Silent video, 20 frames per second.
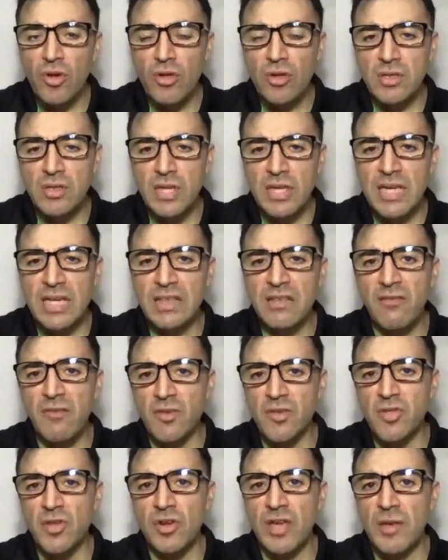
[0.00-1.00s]
the kidney
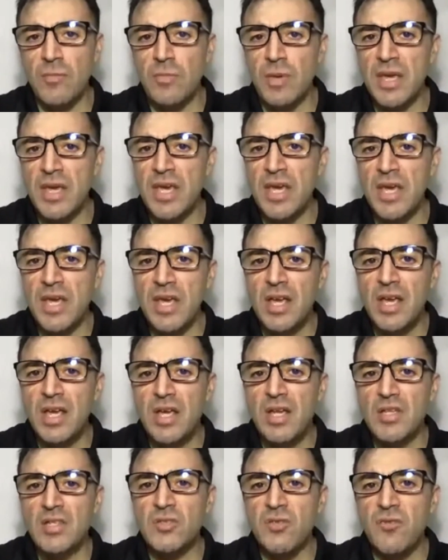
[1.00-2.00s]
function can be
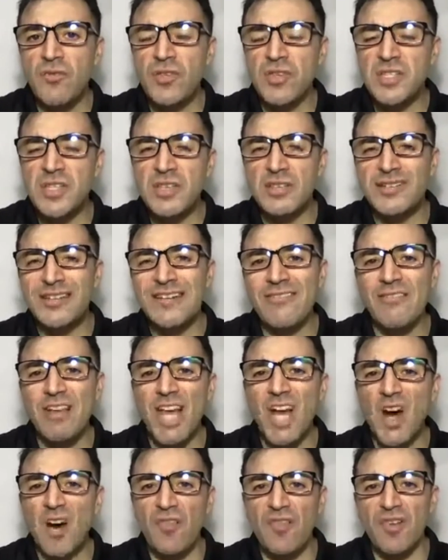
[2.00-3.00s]
sufficiently
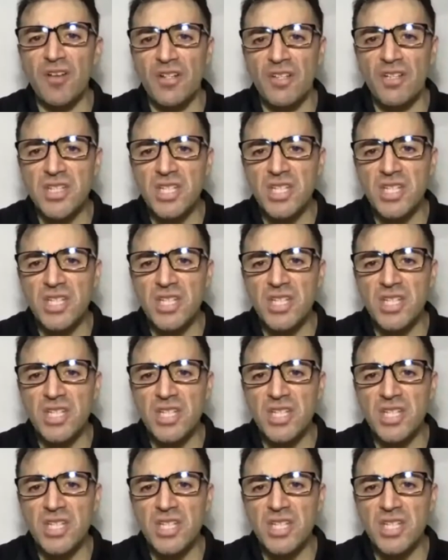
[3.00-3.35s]
recovered